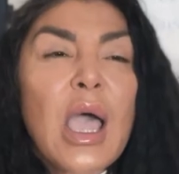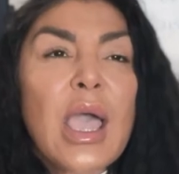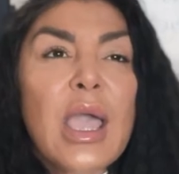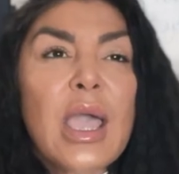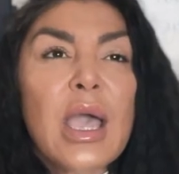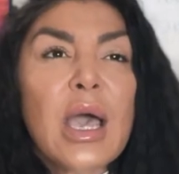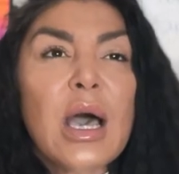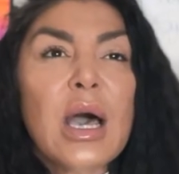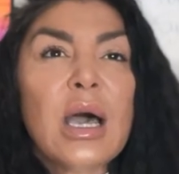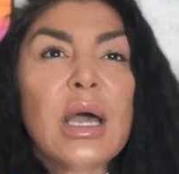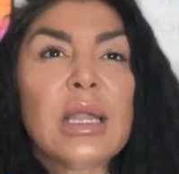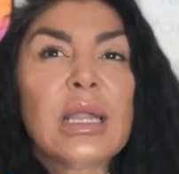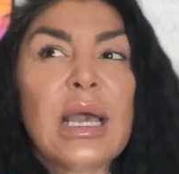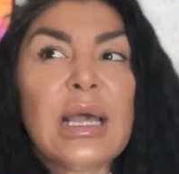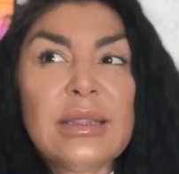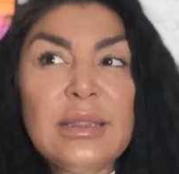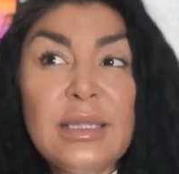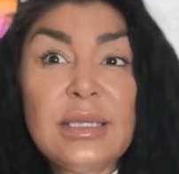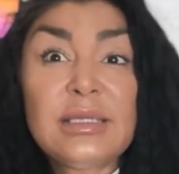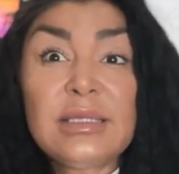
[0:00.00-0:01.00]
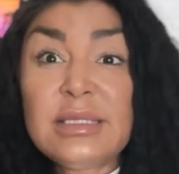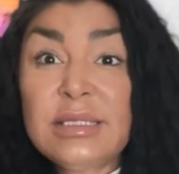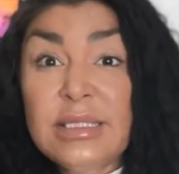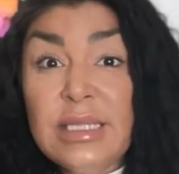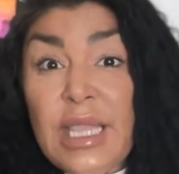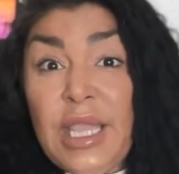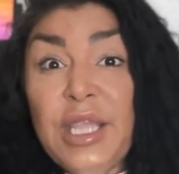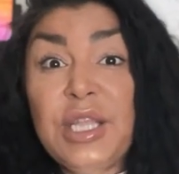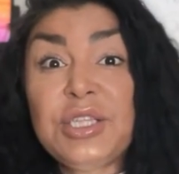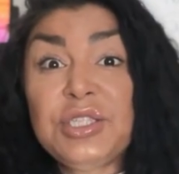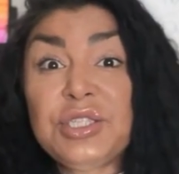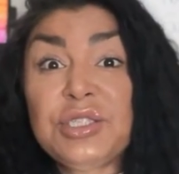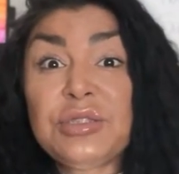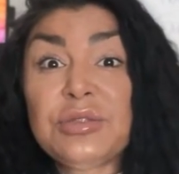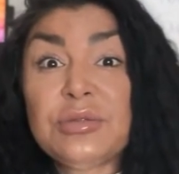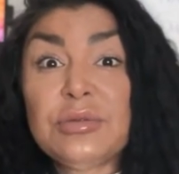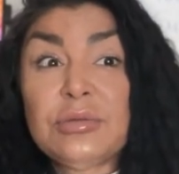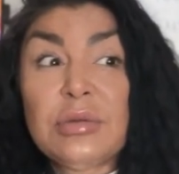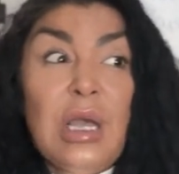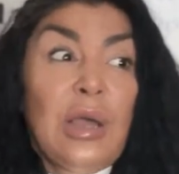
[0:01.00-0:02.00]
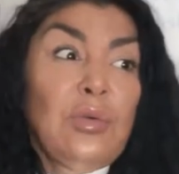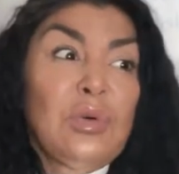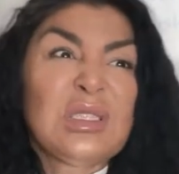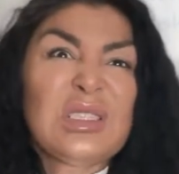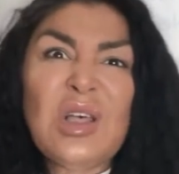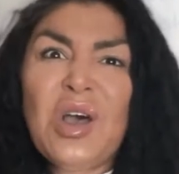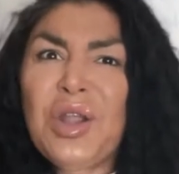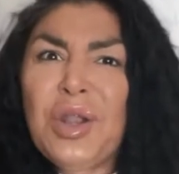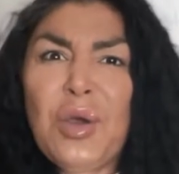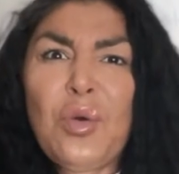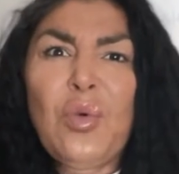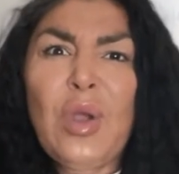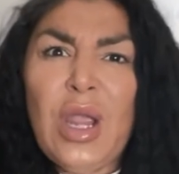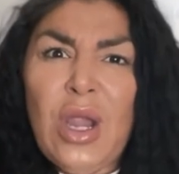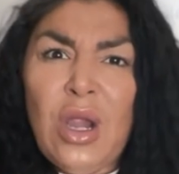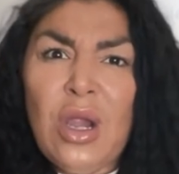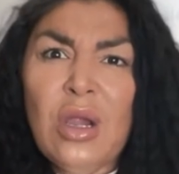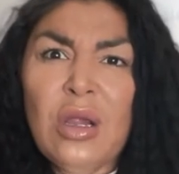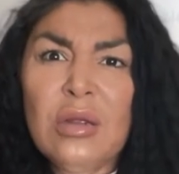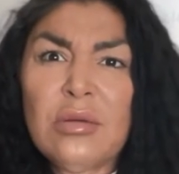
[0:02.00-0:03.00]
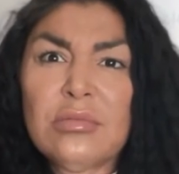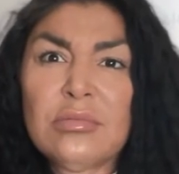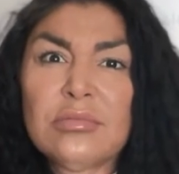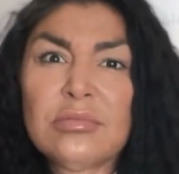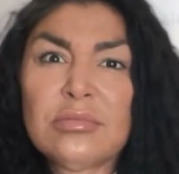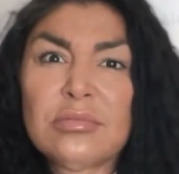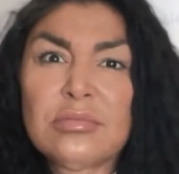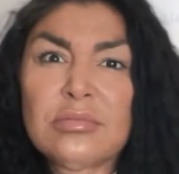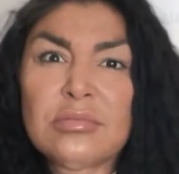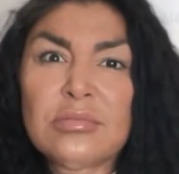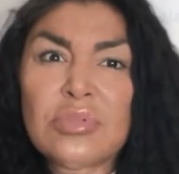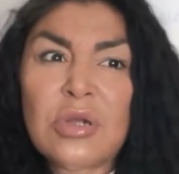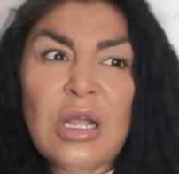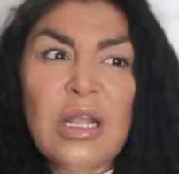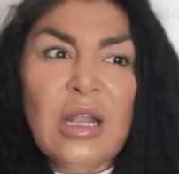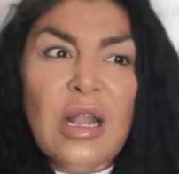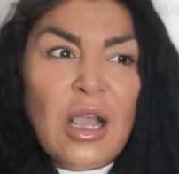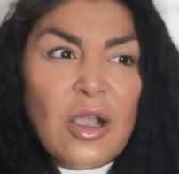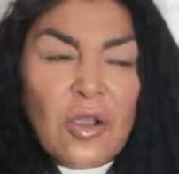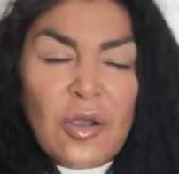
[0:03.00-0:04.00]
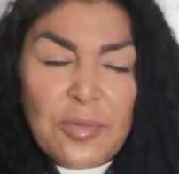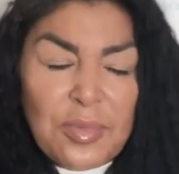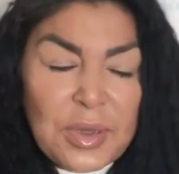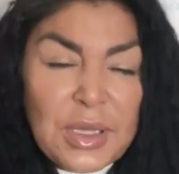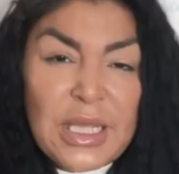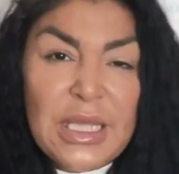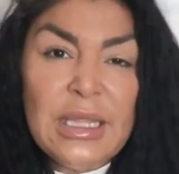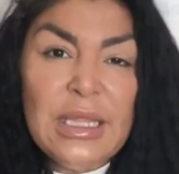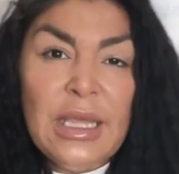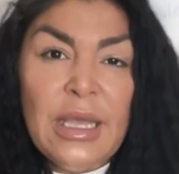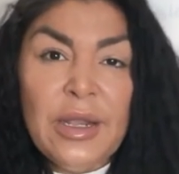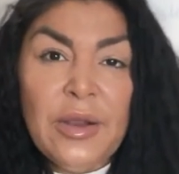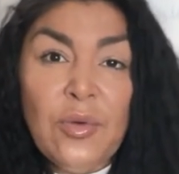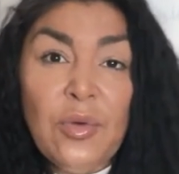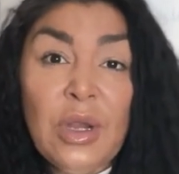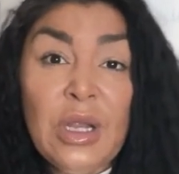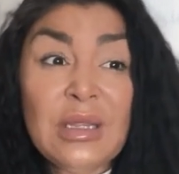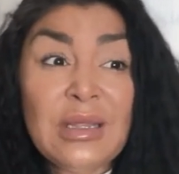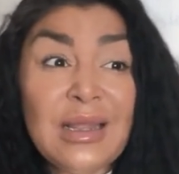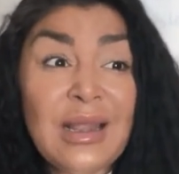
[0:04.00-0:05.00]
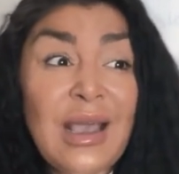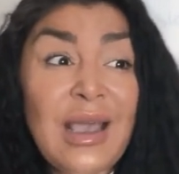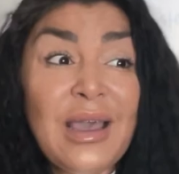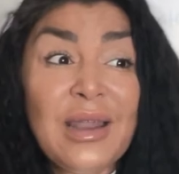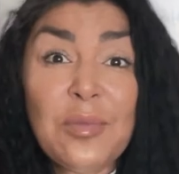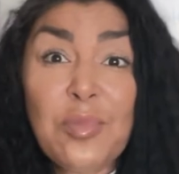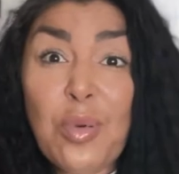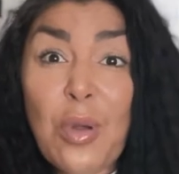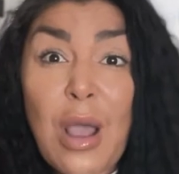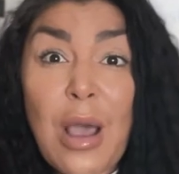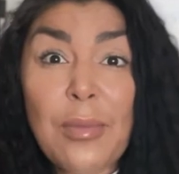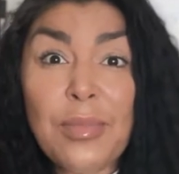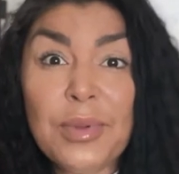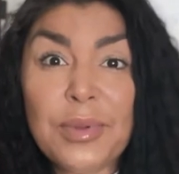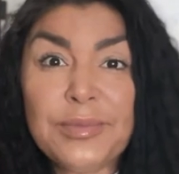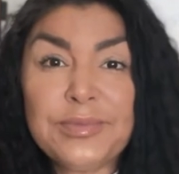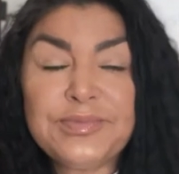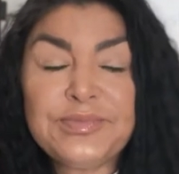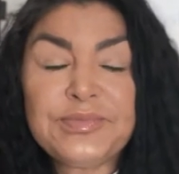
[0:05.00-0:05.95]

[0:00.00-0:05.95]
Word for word: And at this stage, I was unaware, right? Completely unaware that I had a problem.